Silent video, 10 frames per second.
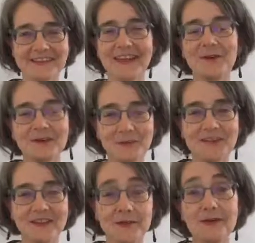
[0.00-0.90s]
how it's always
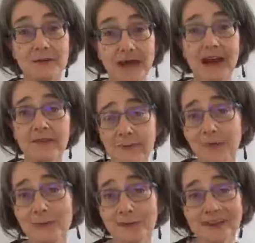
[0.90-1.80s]
going to be. But at the
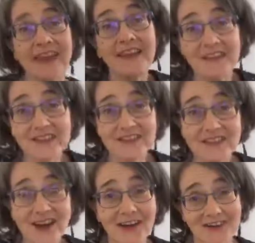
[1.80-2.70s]
moment, they just
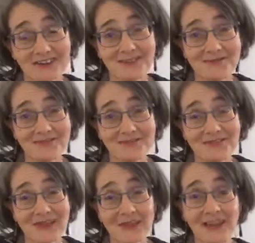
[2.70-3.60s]
can't.
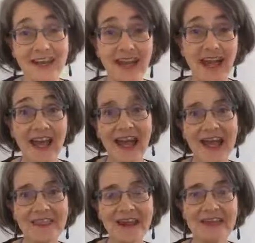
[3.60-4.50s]
Okay?
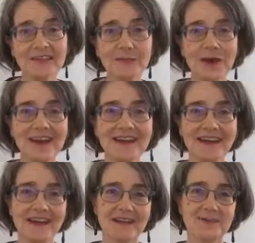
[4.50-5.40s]
And that's
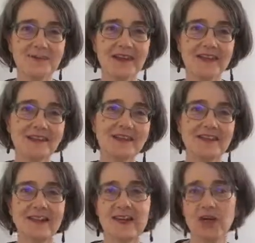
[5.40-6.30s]
why methods
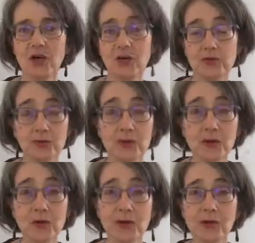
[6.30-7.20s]
like
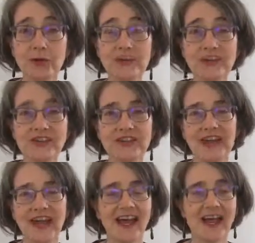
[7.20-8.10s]
rewards
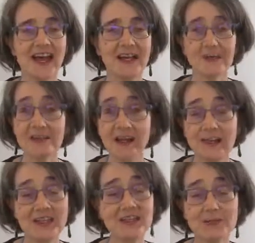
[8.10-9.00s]
and
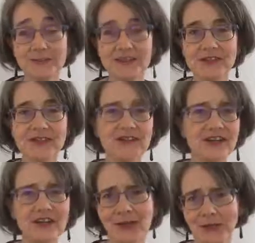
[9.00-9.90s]
punishments
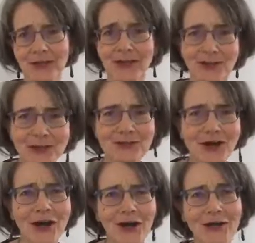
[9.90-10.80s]
and thinking
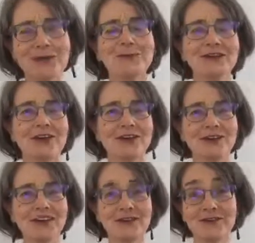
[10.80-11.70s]
time
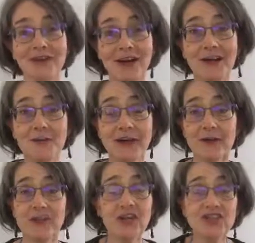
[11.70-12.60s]
and kind of time
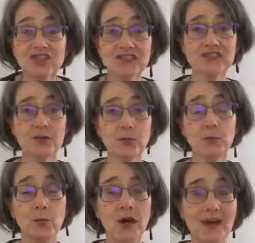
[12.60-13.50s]
out just
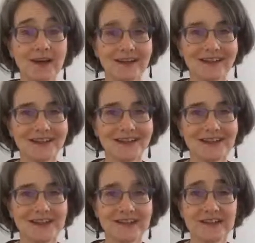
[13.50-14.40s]
don't work.
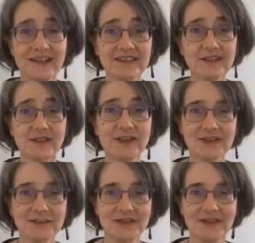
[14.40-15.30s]
So that's the
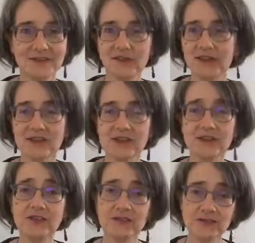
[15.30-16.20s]
first piece of really good
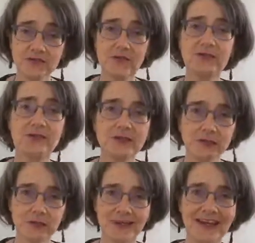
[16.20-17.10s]
news, because if you're doing
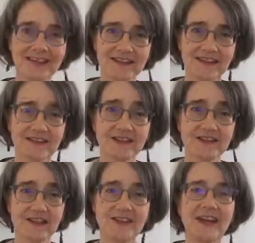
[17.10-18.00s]
all that kind of
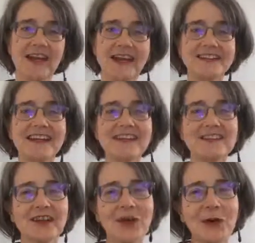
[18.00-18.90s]
stuff, it takes
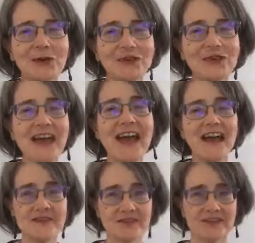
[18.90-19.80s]
a lot of
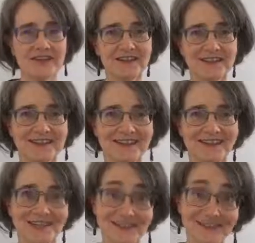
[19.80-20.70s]
effort,
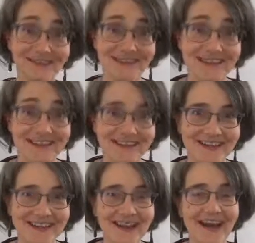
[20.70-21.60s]
doesn't it?
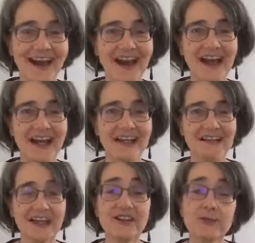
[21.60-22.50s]

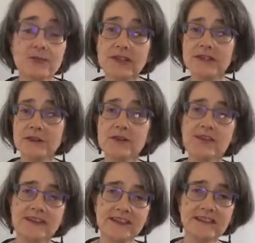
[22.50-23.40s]
And you really don't
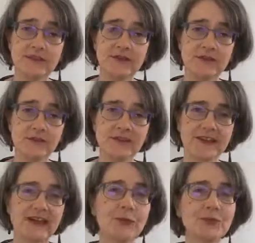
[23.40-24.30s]
need to be doing
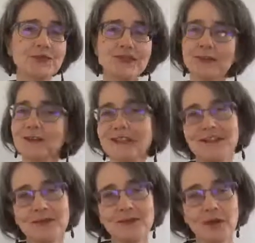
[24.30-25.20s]
that. And you also don't need
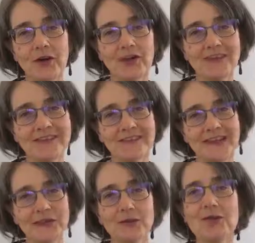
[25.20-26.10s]
to be worrying
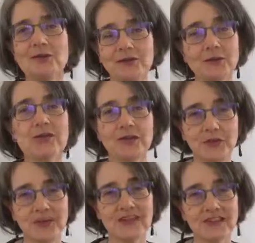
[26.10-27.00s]
that you'll lose
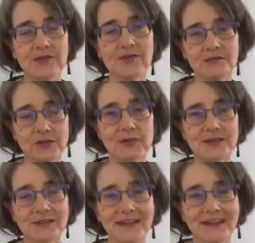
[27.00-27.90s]
authority if you stop
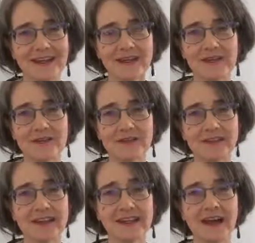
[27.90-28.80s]
doing that kind of
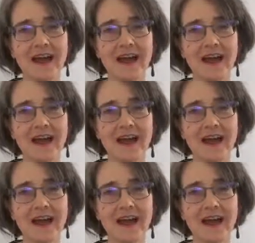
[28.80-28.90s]
thing. And